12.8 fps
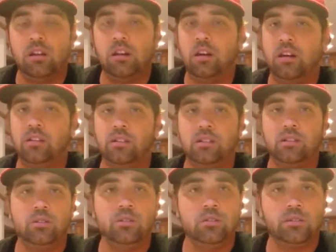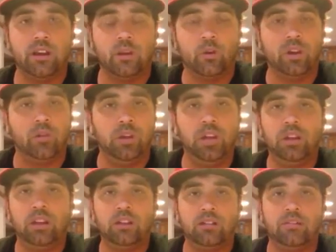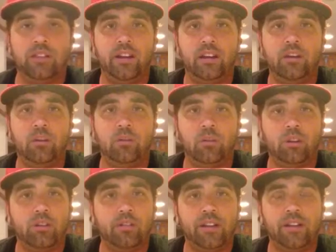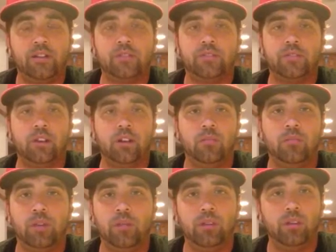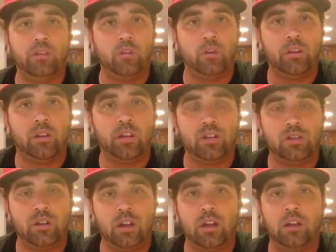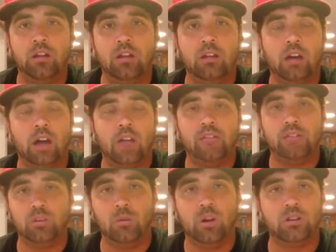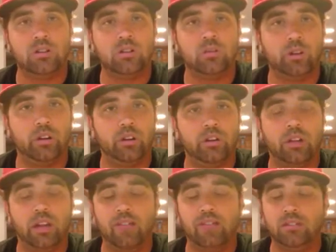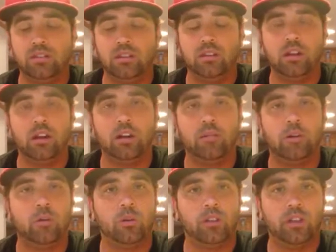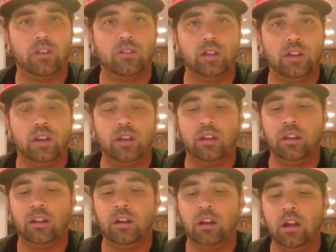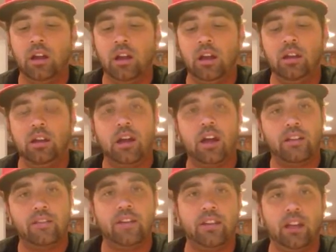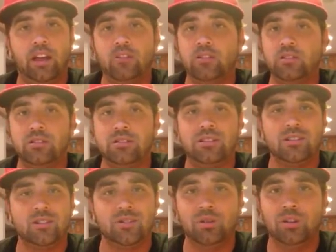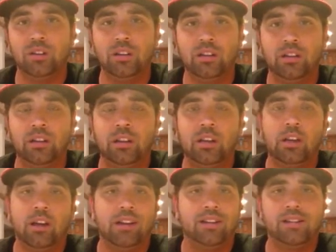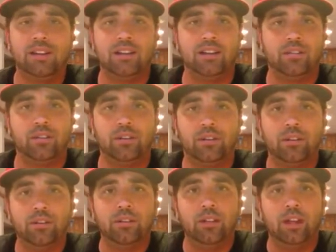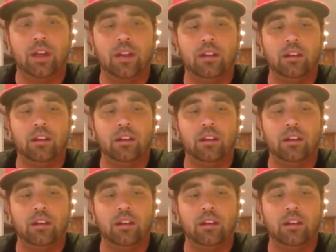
Uh, just use like Wikipedia to find out where a fighter's from, maybe even where they train obviously watch Twitter. They obviously talk about where they train on there. And then how to find the addresses, just Google it. Uh, it's not difficult to do that.